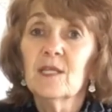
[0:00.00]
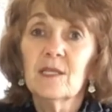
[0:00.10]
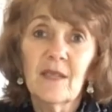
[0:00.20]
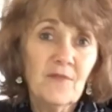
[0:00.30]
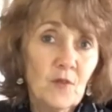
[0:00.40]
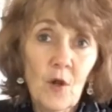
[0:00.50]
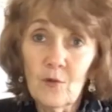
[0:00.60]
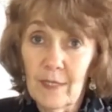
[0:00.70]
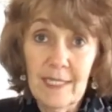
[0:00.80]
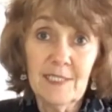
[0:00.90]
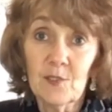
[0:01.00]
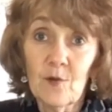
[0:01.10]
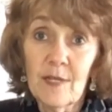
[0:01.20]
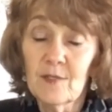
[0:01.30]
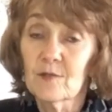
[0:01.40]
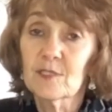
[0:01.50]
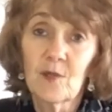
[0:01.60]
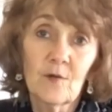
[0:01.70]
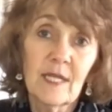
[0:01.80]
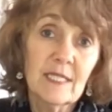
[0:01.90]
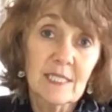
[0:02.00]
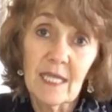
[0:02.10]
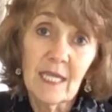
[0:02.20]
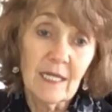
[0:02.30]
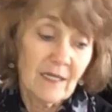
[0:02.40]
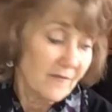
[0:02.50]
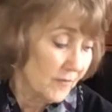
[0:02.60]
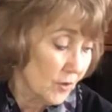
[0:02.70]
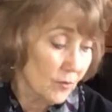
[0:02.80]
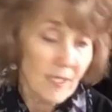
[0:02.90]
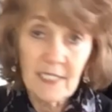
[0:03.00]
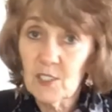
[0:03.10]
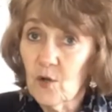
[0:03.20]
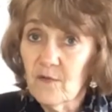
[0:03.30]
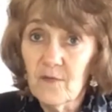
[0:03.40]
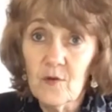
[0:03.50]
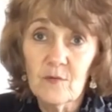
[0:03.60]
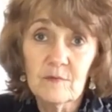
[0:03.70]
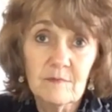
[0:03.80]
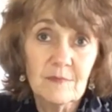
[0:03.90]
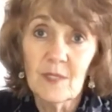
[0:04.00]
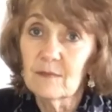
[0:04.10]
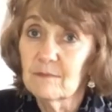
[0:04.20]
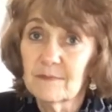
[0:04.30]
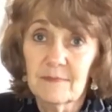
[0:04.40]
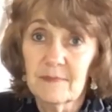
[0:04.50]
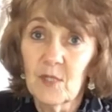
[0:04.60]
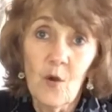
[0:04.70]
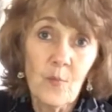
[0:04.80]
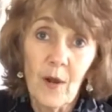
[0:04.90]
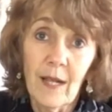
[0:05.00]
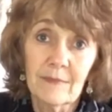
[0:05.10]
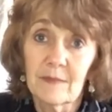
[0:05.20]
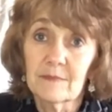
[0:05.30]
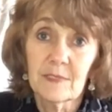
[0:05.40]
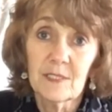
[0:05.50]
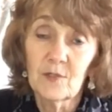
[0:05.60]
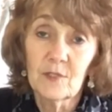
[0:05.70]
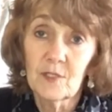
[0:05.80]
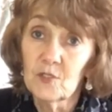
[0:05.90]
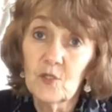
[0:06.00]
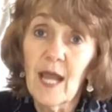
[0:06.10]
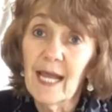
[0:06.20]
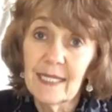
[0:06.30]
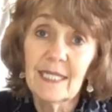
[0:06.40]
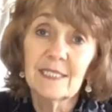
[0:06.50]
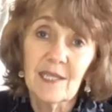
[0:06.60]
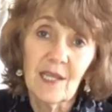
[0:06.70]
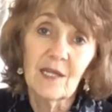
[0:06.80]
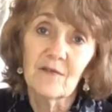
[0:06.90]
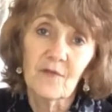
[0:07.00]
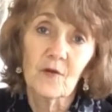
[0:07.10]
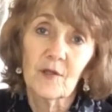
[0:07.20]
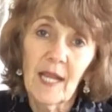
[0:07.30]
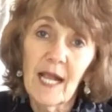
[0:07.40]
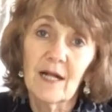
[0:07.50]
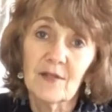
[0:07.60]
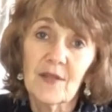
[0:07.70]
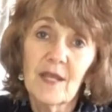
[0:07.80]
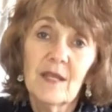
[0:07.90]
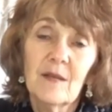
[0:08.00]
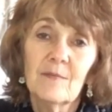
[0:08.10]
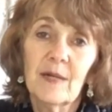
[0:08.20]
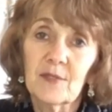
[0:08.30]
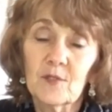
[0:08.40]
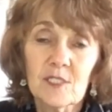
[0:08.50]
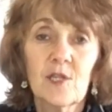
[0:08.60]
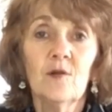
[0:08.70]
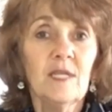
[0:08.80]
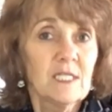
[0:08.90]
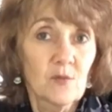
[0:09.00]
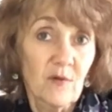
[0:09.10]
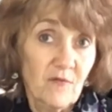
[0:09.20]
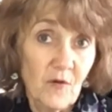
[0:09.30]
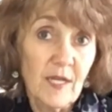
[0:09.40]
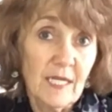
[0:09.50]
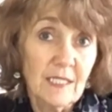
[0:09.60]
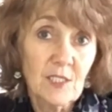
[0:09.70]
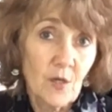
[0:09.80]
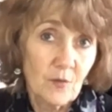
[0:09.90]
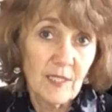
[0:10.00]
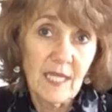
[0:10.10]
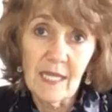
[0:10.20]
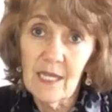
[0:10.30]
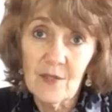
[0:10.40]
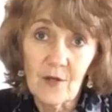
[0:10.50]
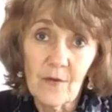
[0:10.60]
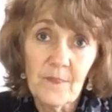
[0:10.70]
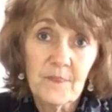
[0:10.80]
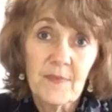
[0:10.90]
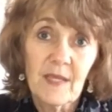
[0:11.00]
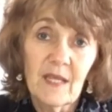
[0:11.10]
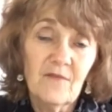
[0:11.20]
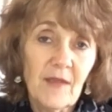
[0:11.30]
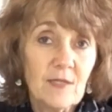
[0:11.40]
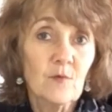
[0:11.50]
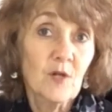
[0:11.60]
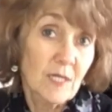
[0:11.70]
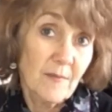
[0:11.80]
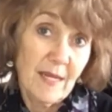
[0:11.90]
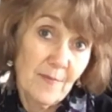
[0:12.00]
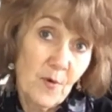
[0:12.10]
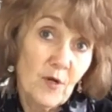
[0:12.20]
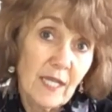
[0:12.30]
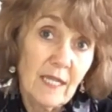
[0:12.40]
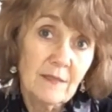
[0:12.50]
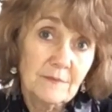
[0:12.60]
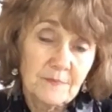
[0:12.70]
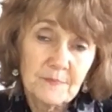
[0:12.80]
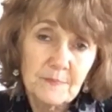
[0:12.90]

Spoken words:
if you don't like soy, there's no need to eat it. If you don't like tofu, no problem. You do not need to eat it for good health, but there's no need to avoid it totally either. In fact, we're going to make a pudding